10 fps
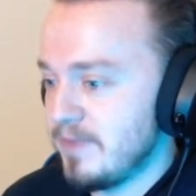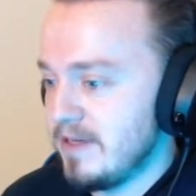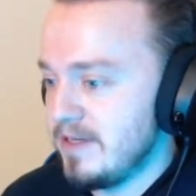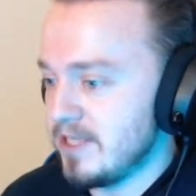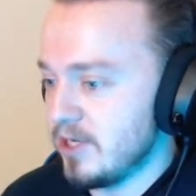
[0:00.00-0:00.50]

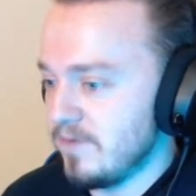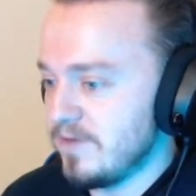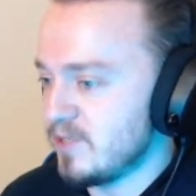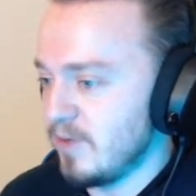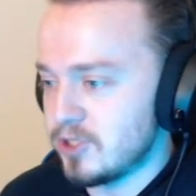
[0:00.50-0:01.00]
He's going to go for
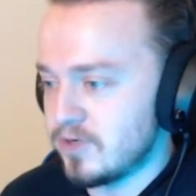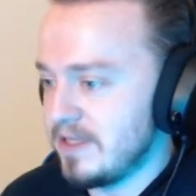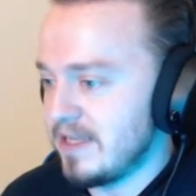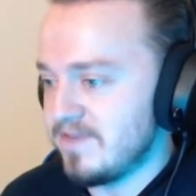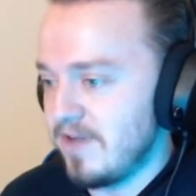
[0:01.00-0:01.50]
the smoke
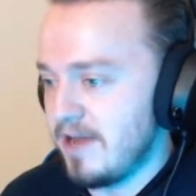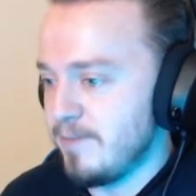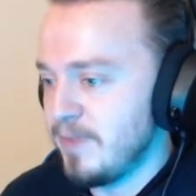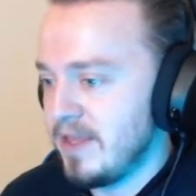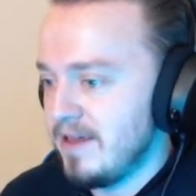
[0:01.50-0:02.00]
screen. That's fine.
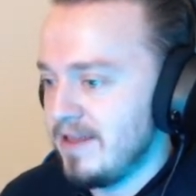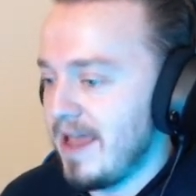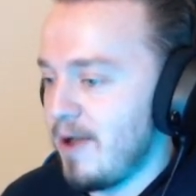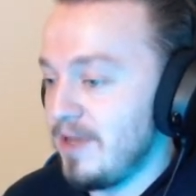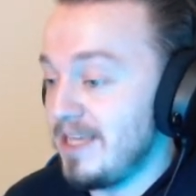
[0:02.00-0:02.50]

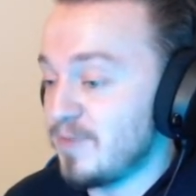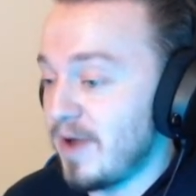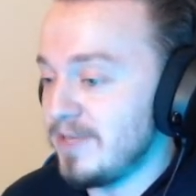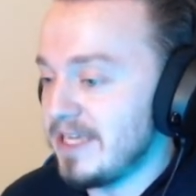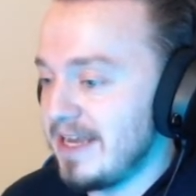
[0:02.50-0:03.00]
Now, he's
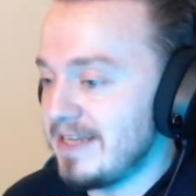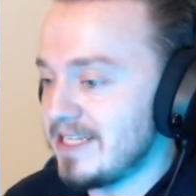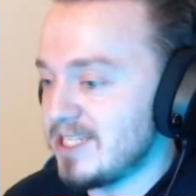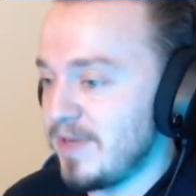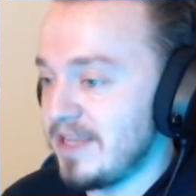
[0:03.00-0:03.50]
probably going to
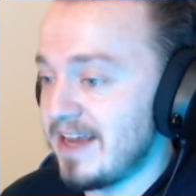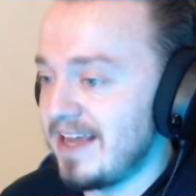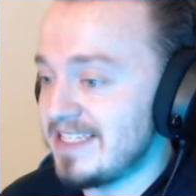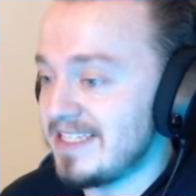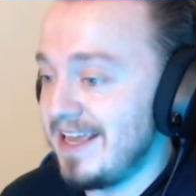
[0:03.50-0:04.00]
anticipate that
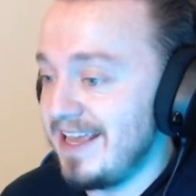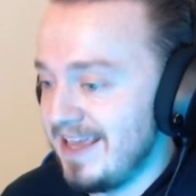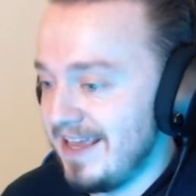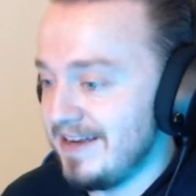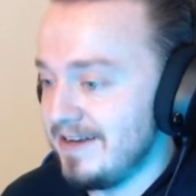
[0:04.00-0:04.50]
I stay
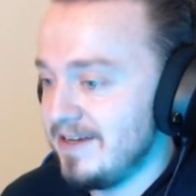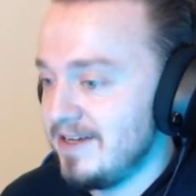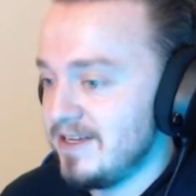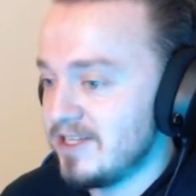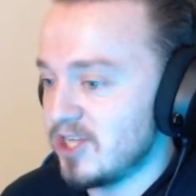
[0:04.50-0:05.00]
in.
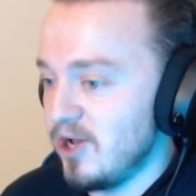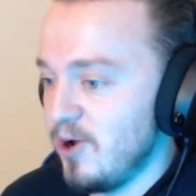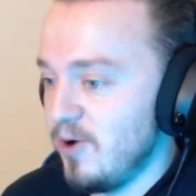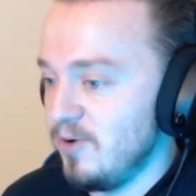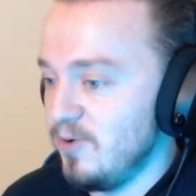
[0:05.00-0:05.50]

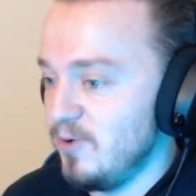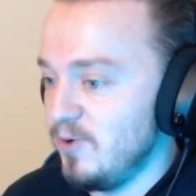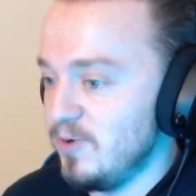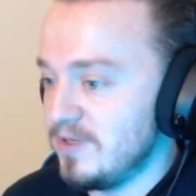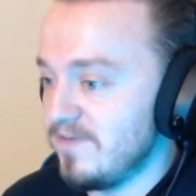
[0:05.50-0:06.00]
So,
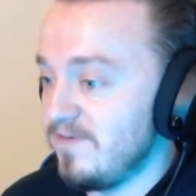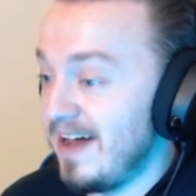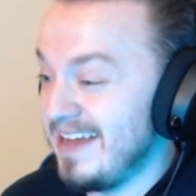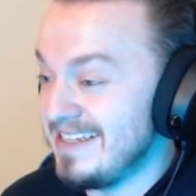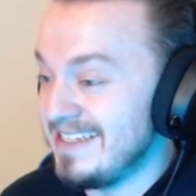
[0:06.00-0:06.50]
ooh,
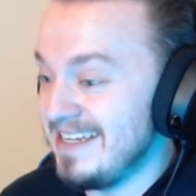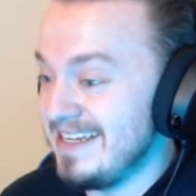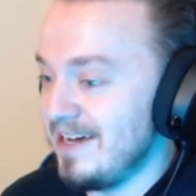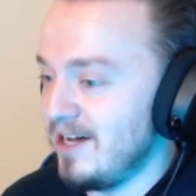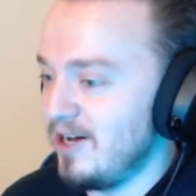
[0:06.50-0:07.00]
Defiant did.